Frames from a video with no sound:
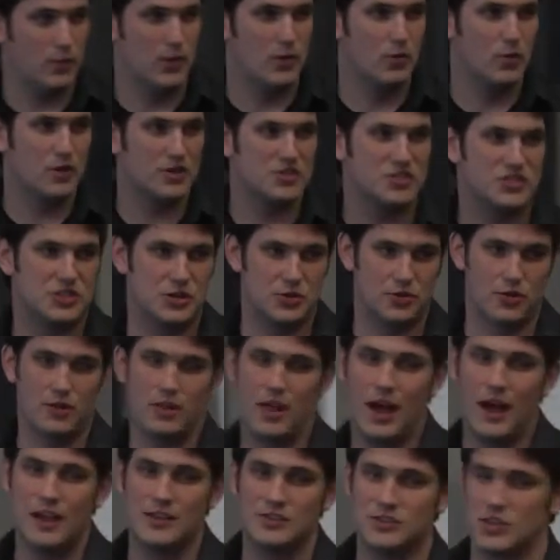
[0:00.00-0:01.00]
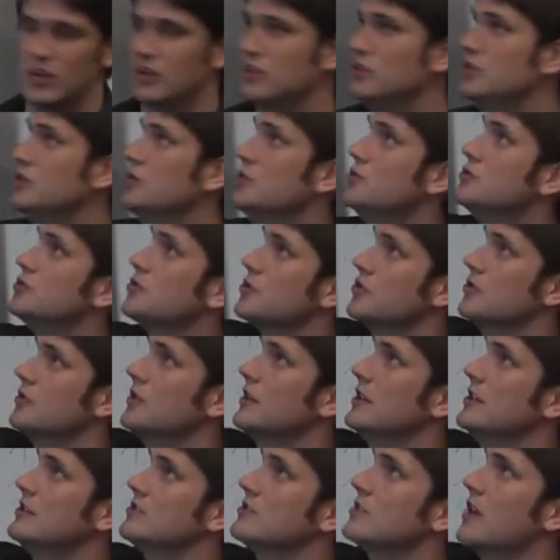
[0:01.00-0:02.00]
we want to serialize a user
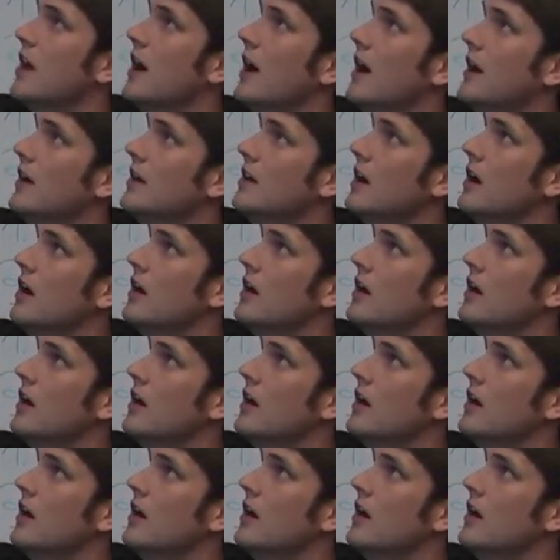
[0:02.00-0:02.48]
inside